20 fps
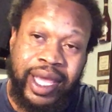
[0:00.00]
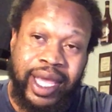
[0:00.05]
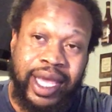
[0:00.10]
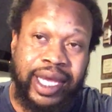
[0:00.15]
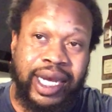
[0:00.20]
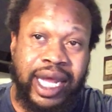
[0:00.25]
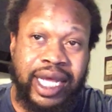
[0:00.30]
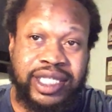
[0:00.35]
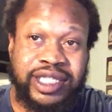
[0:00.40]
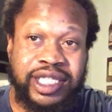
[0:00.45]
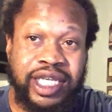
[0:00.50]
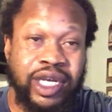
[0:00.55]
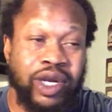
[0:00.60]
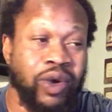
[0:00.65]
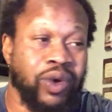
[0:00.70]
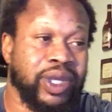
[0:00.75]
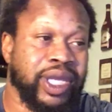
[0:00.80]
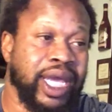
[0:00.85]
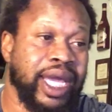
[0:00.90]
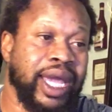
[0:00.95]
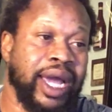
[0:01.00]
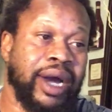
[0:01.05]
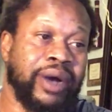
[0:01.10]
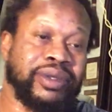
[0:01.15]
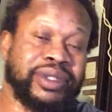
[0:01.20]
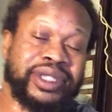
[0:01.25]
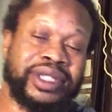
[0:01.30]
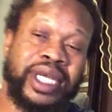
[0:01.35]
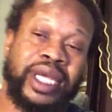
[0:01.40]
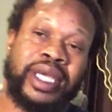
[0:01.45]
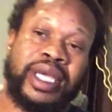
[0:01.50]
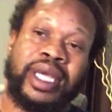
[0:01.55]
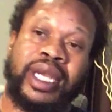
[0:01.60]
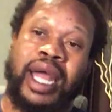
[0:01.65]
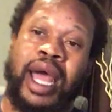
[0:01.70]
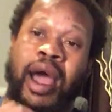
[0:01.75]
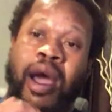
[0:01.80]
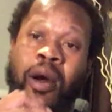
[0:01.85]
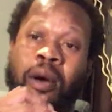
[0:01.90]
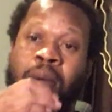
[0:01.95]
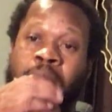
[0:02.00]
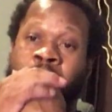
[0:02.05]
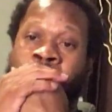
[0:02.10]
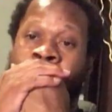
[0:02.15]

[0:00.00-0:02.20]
And I said, okay, I'll check it out.